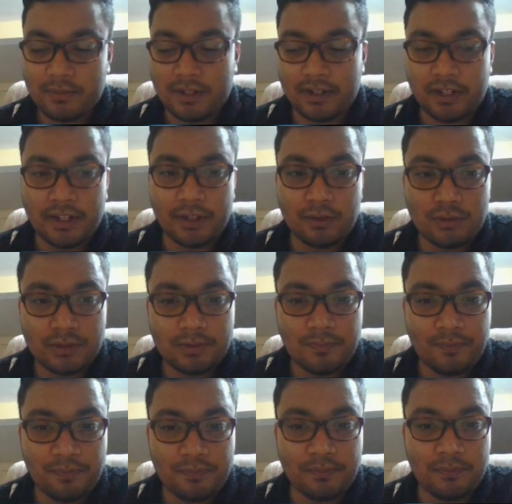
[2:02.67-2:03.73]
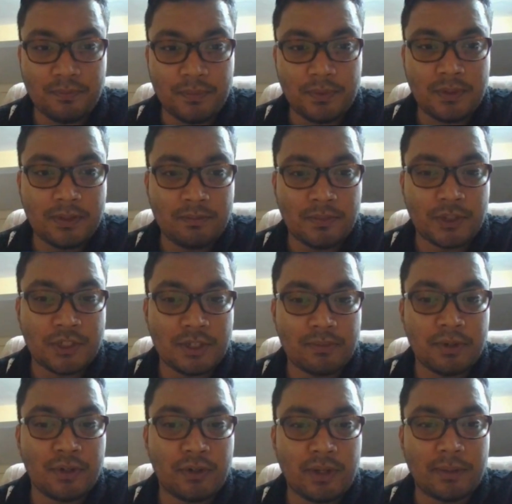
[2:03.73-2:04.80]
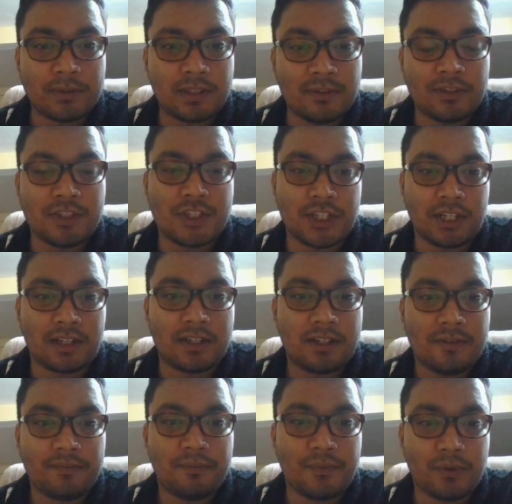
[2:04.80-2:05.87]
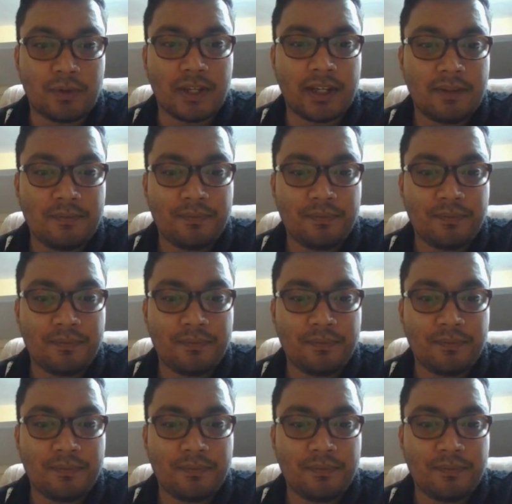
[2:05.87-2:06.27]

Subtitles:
continues, bishop into f7 check. Okay,